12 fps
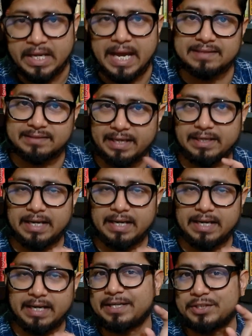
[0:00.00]
and then
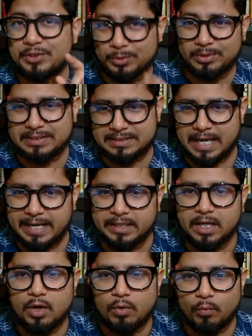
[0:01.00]
I'll let you
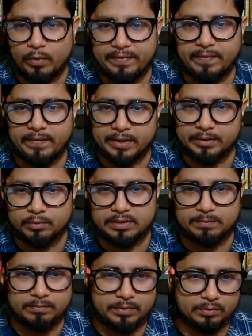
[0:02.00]
decide whether
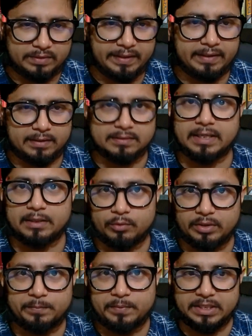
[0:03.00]
you you think that
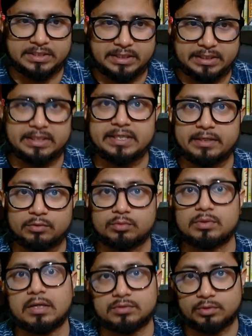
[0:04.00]
doing PhD in India in
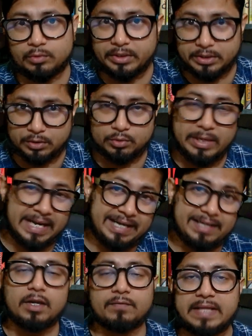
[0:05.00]
2022 and
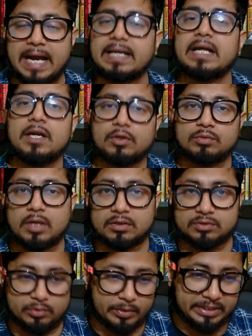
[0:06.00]
end of that
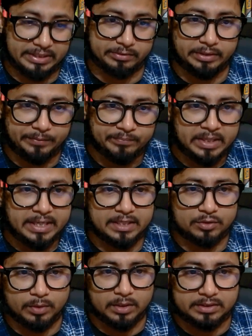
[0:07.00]
2023
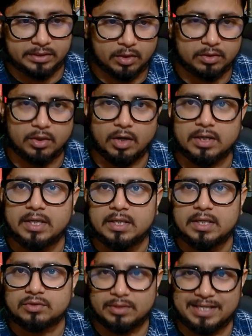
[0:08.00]
is worth it or not.
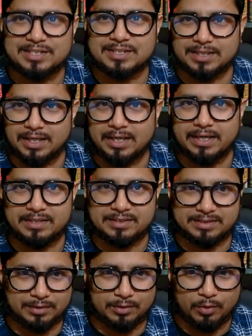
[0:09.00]
So let's
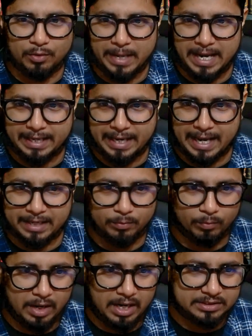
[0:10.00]
let's go back
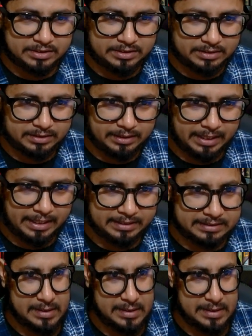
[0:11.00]
and watch and